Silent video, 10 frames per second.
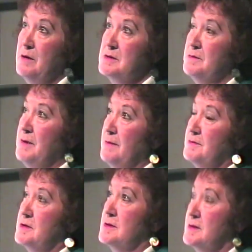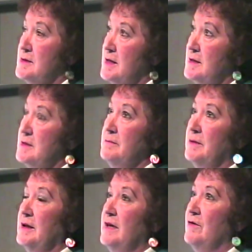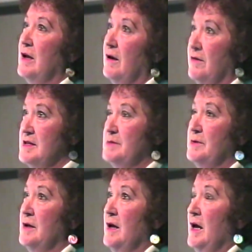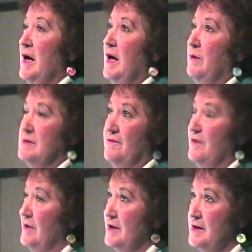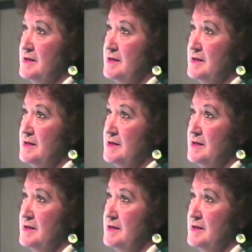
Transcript: he was a Baptist and he didn't believe in any of this, but he was a very